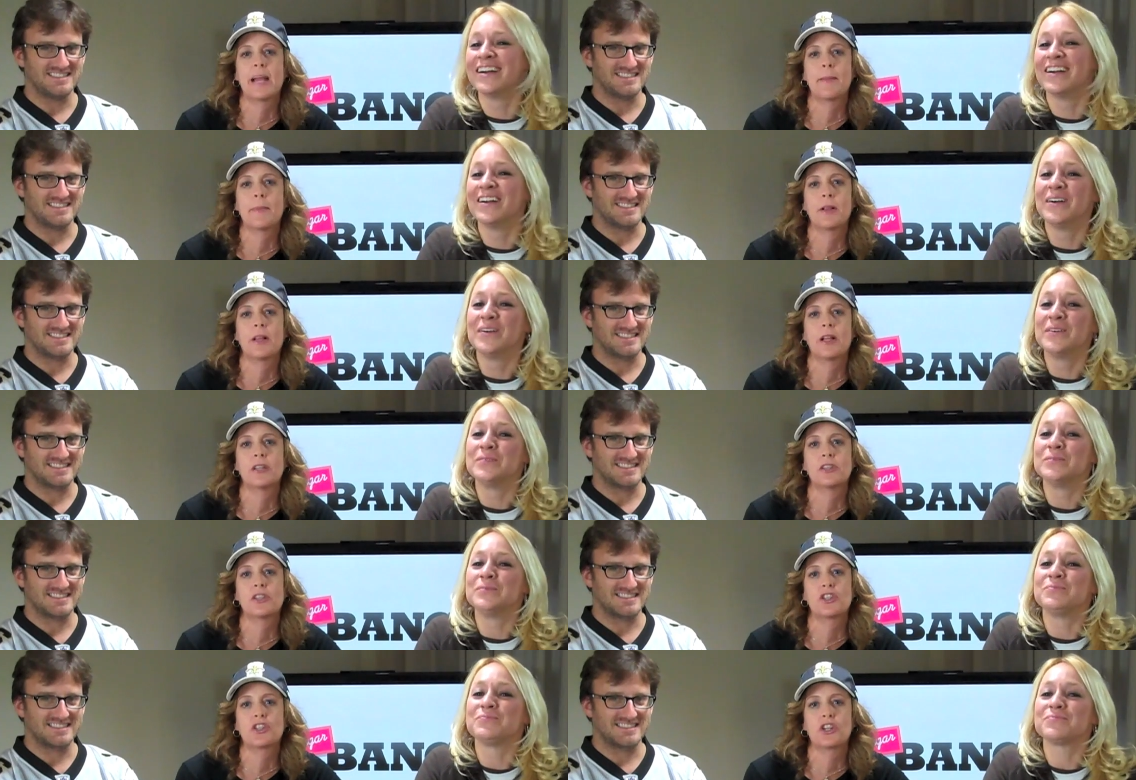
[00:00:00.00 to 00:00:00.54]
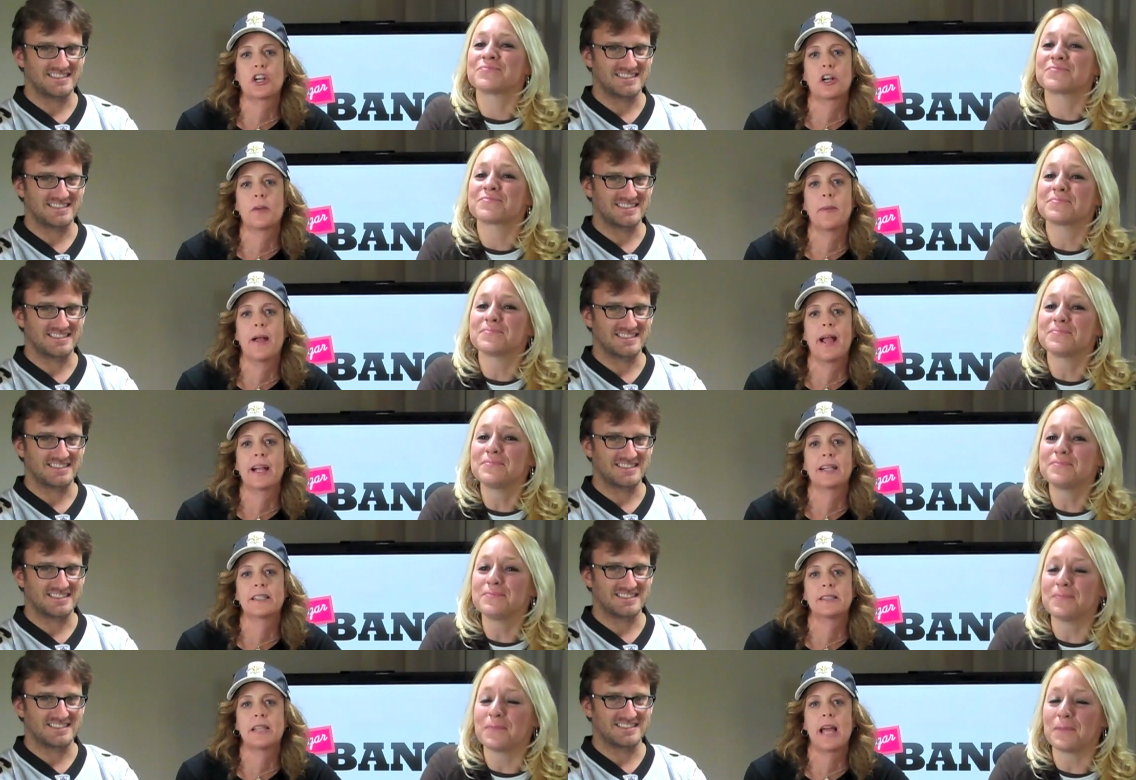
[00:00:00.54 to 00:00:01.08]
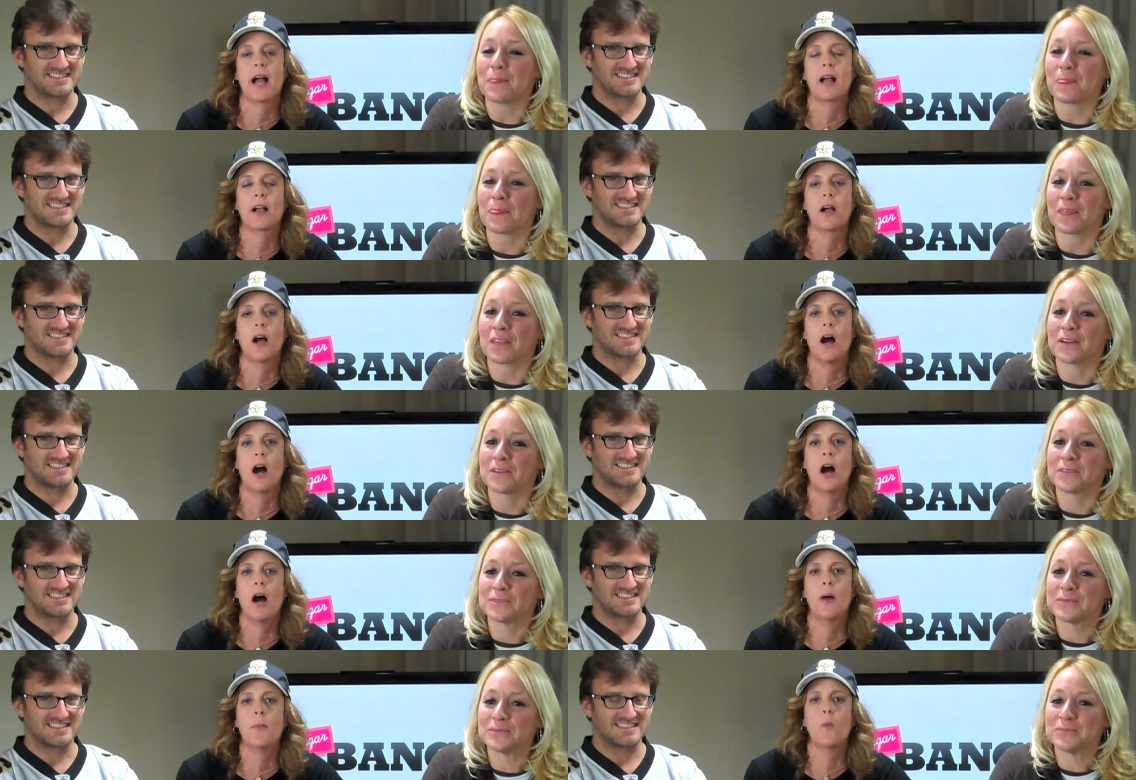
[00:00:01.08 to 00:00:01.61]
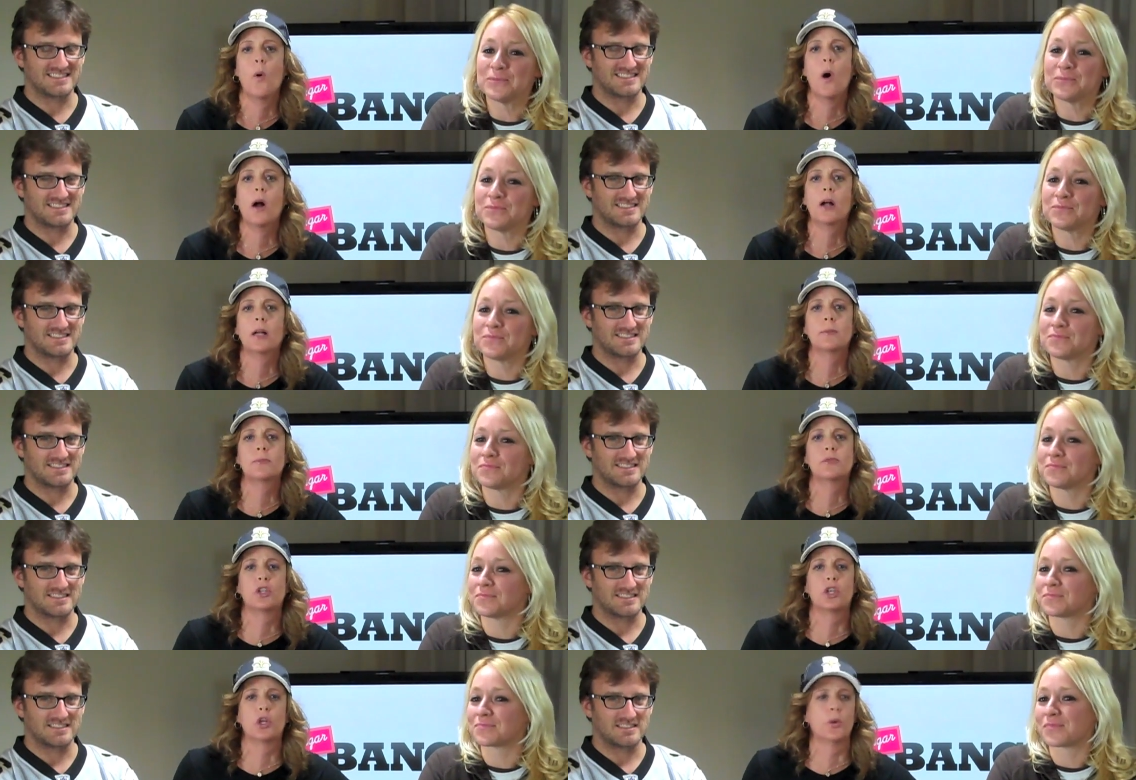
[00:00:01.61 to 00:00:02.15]
Speaker 1: Table on SugarBang.com.
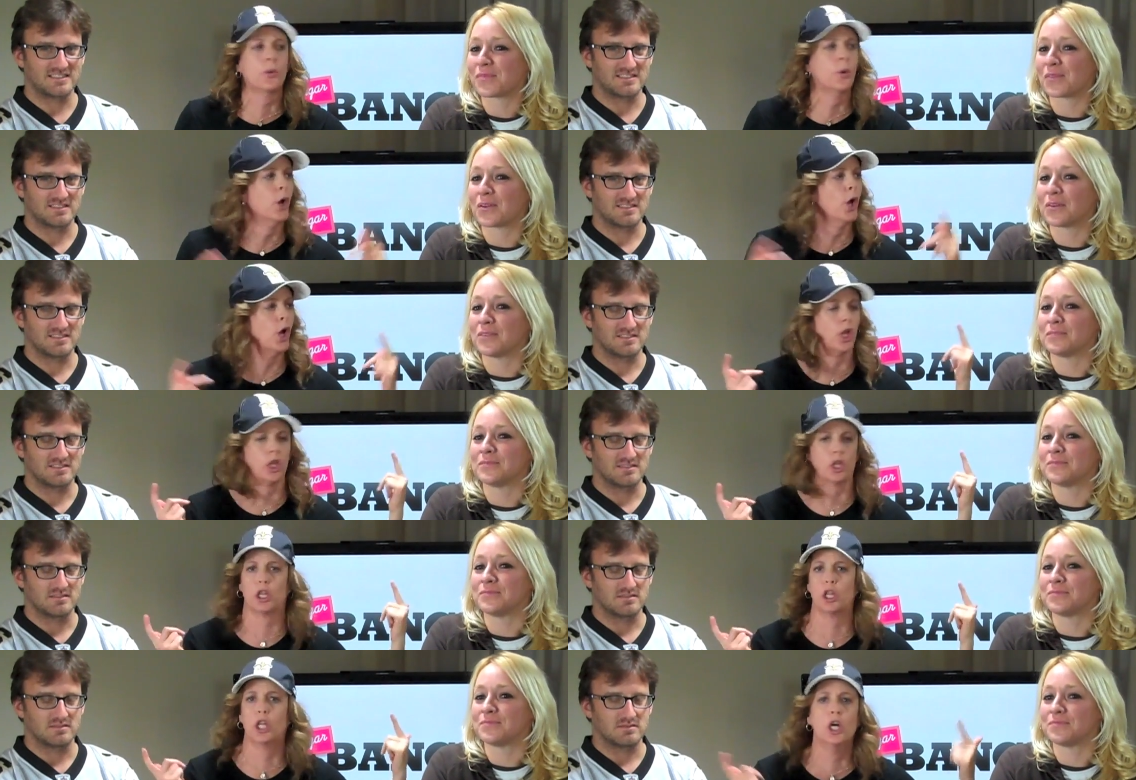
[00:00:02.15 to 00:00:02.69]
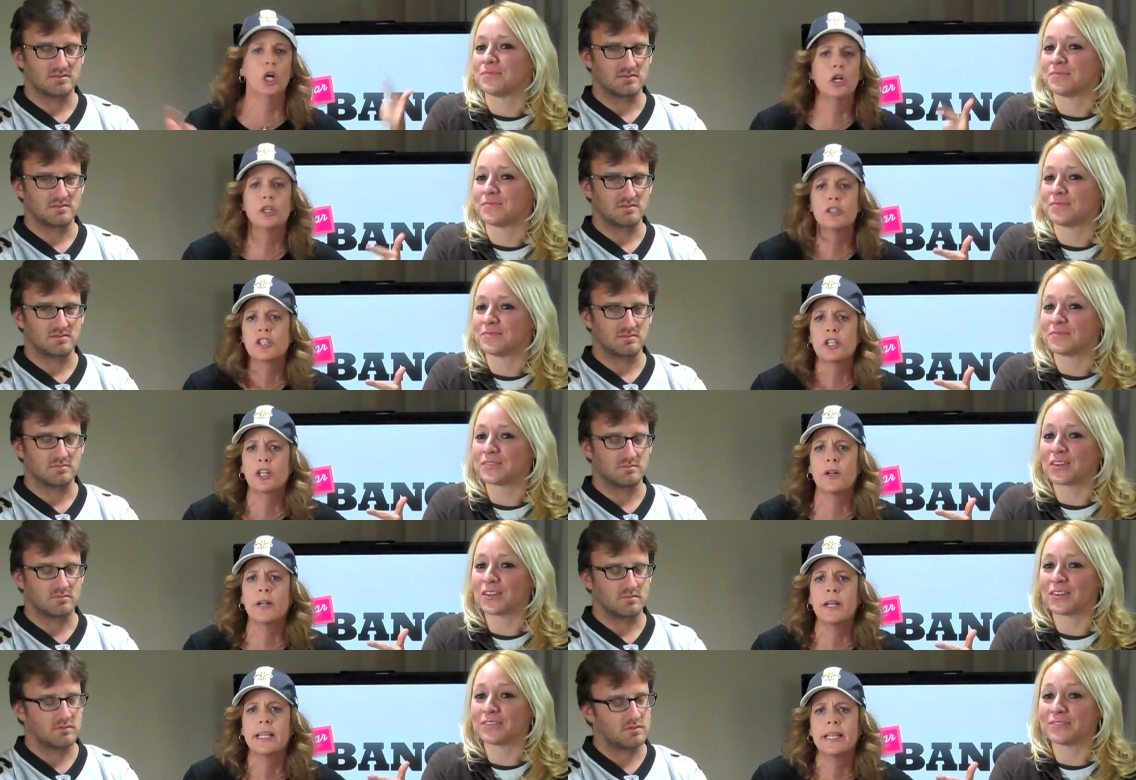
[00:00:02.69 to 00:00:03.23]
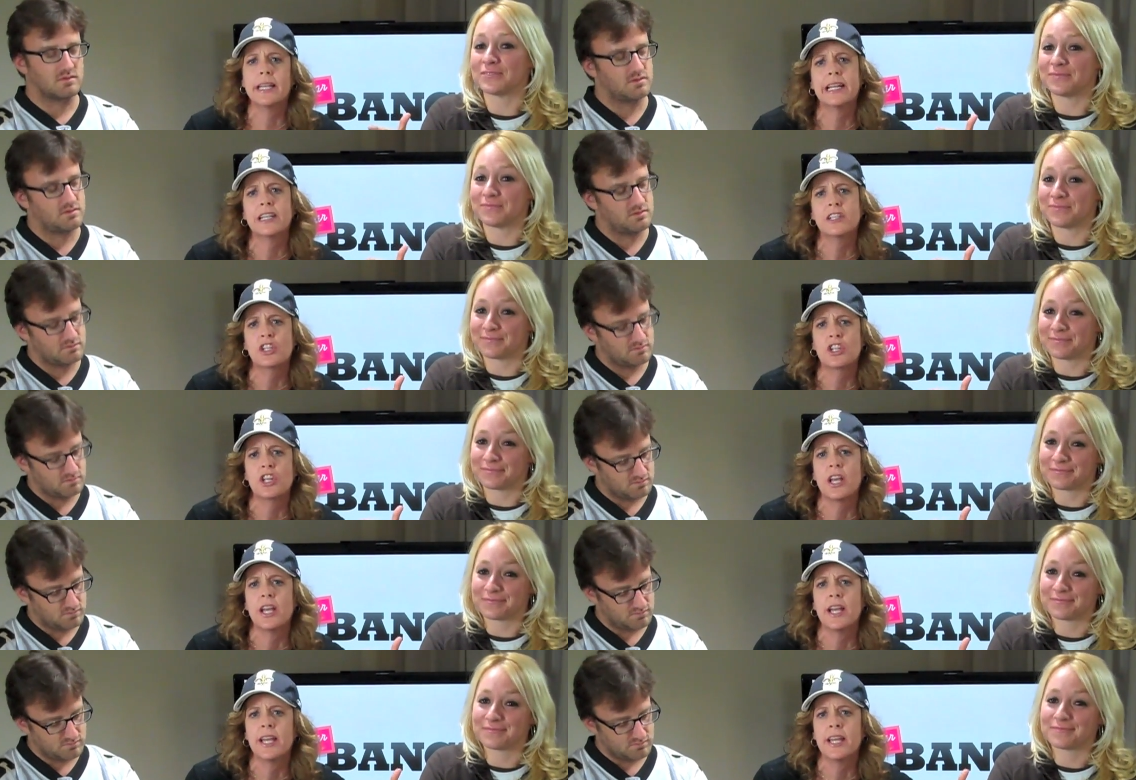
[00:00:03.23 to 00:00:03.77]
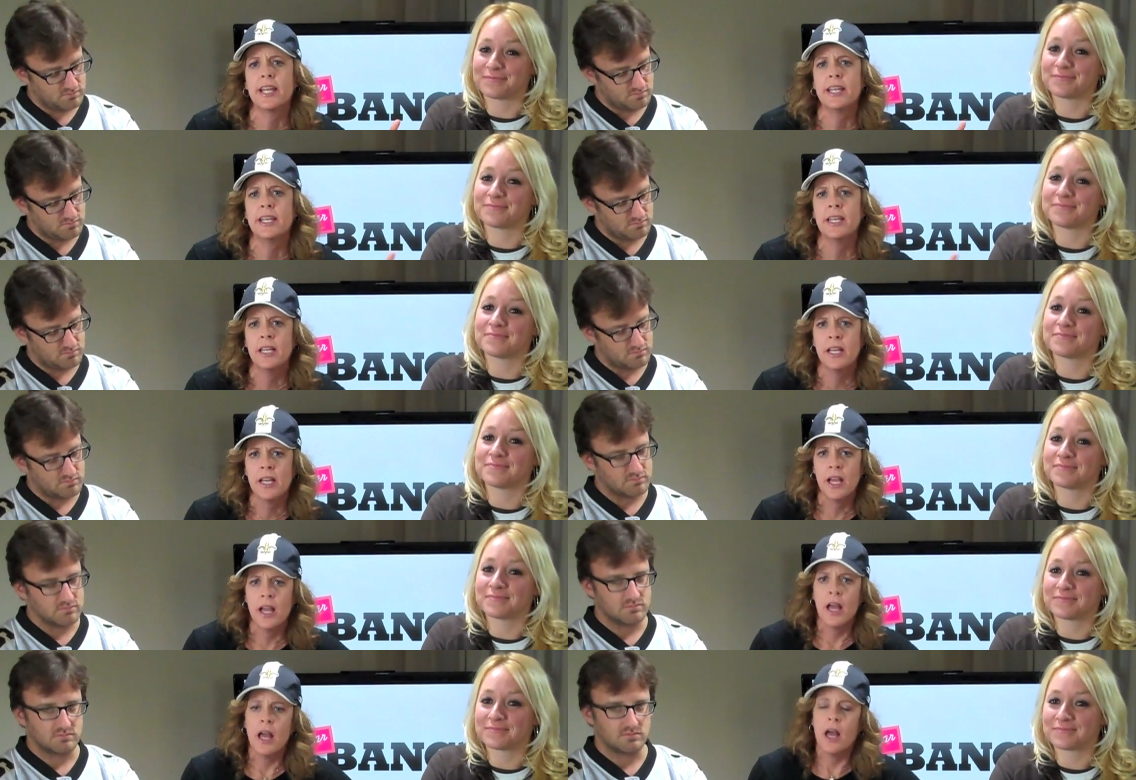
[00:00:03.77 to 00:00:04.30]
Welcome to Loser Edition.
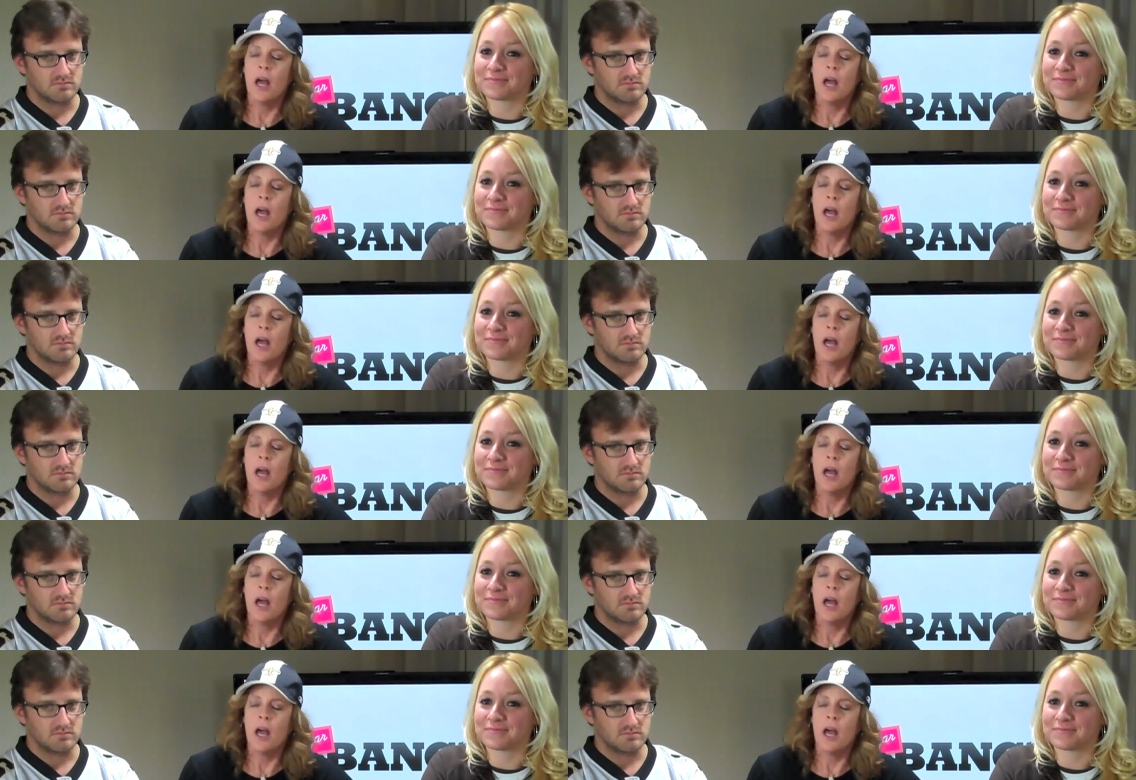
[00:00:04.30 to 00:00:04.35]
